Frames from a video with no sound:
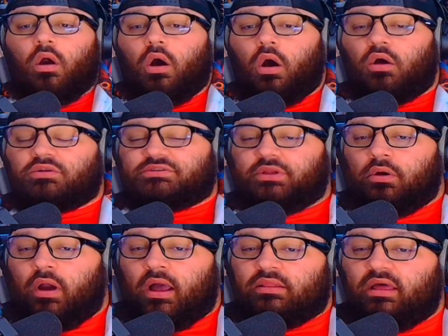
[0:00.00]
Also,
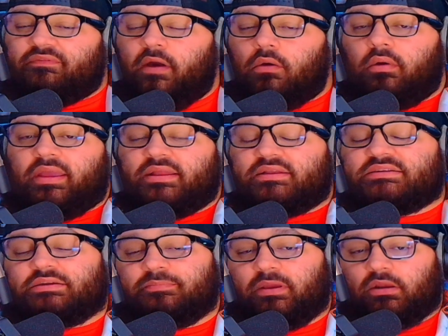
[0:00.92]
I love how
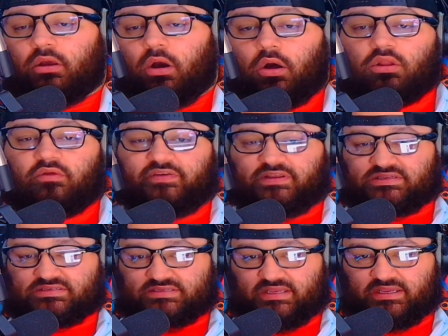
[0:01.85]
intimate all of his
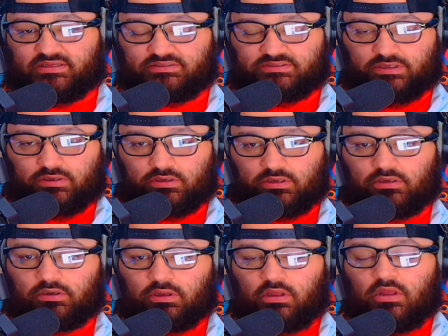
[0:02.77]
scenes are.
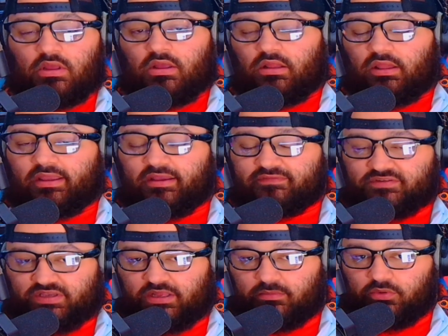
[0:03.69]
Like, I've
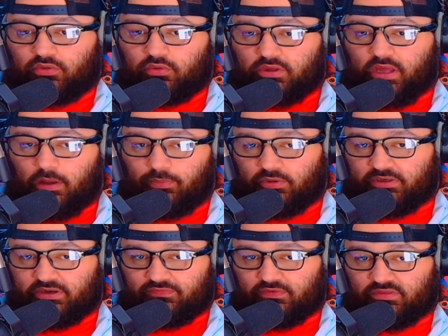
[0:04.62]
seen him do a couple of
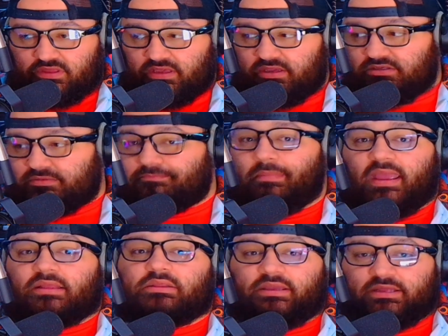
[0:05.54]
different things,
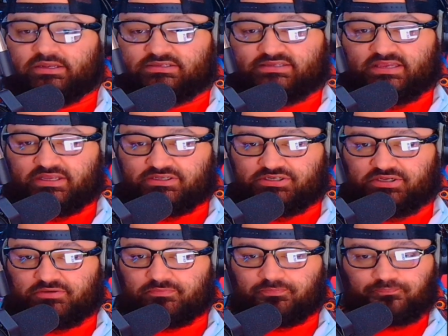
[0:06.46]
mainly in his
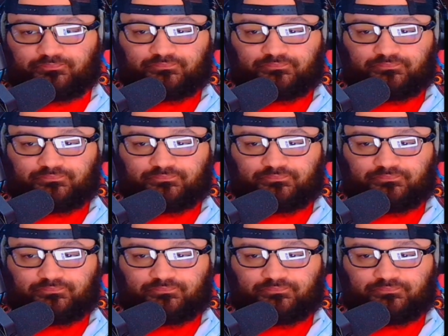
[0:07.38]
kitchen.